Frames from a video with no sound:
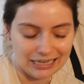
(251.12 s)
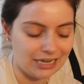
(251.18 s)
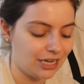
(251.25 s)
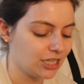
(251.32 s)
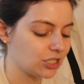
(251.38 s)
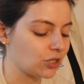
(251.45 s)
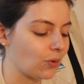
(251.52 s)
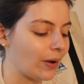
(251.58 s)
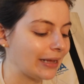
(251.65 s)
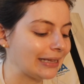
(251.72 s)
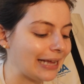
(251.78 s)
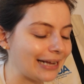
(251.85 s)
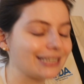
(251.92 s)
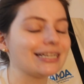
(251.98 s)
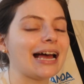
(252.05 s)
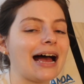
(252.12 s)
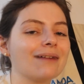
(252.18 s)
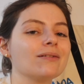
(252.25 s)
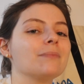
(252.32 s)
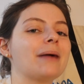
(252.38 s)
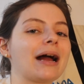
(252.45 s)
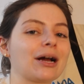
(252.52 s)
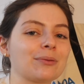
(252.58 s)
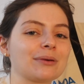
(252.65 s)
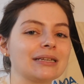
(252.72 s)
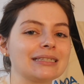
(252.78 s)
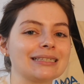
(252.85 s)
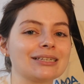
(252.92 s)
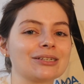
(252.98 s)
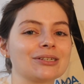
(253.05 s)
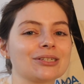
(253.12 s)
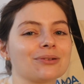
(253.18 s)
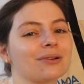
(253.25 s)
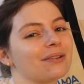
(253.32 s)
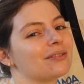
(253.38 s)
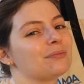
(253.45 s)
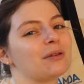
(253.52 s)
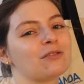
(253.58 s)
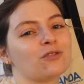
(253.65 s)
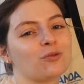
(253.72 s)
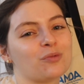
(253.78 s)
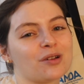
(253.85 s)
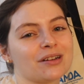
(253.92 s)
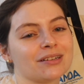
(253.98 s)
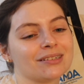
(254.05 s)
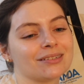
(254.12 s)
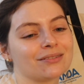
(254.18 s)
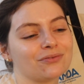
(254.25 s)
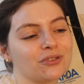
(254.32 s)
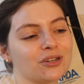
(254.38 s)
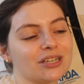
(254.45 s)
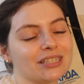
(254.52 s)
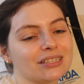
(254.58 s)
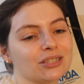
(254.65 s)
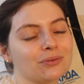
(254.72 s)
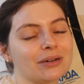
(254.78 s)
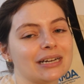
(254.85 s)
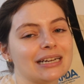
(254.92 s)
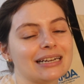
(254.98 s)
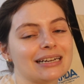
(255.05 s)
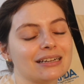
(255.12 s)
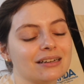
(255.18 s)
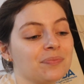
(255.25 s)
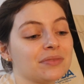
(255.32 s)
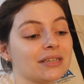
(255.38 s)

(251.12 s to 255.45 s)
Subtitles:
So I like to have a backup concealer so I don't have to pay full price for a concealer when I need it.